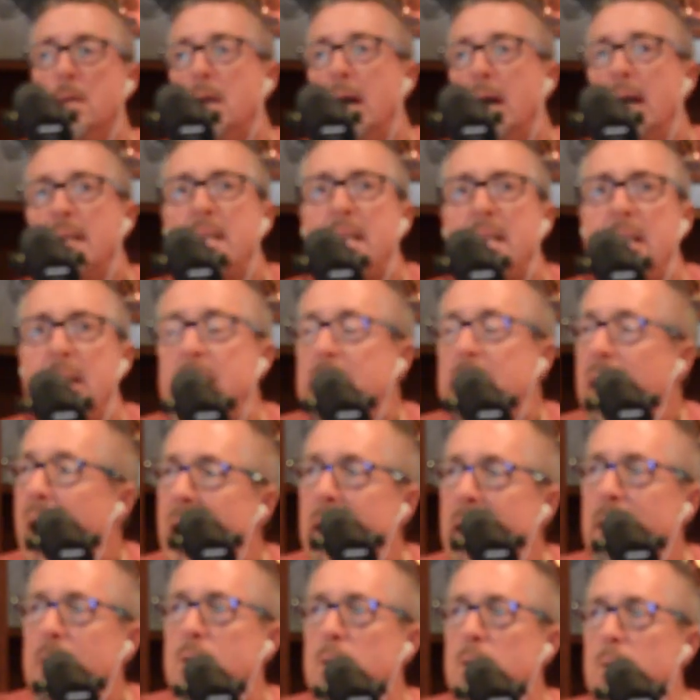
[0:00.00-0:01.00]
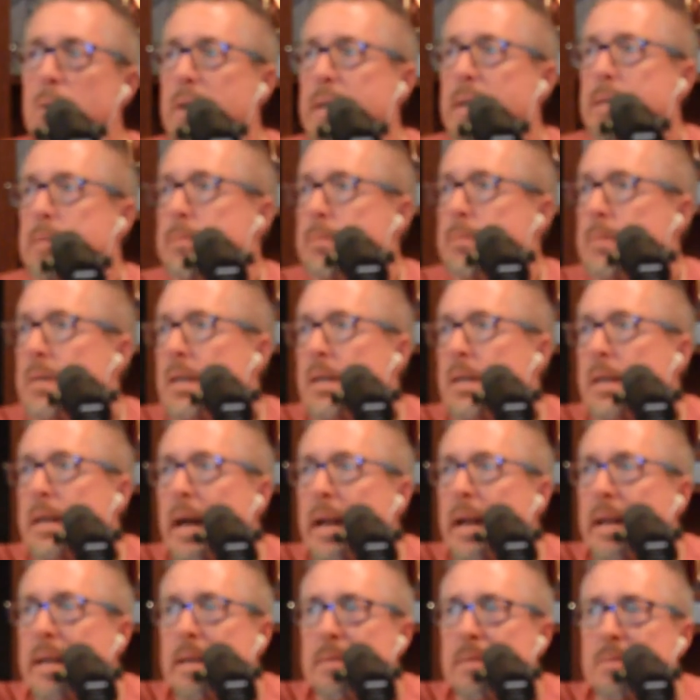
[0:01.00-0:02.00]
I think you got to do it. Then you
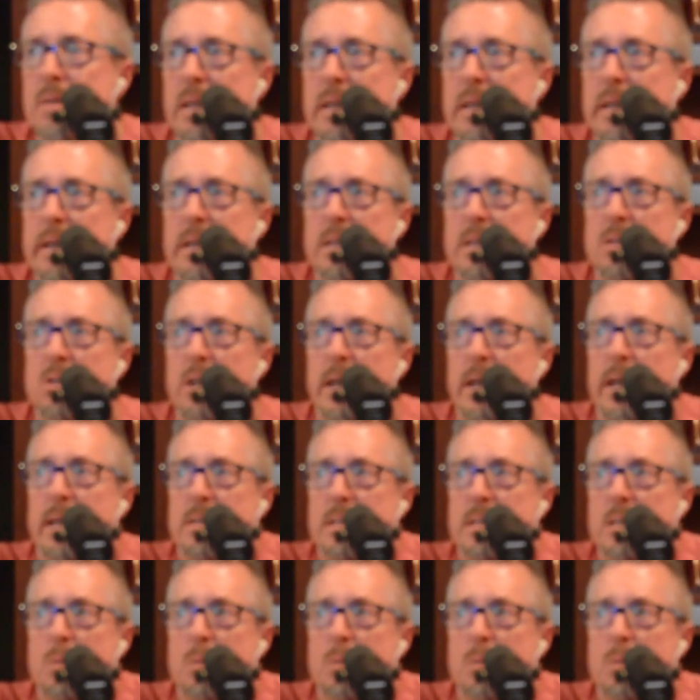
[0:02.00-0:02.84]
got to give the kid a chance.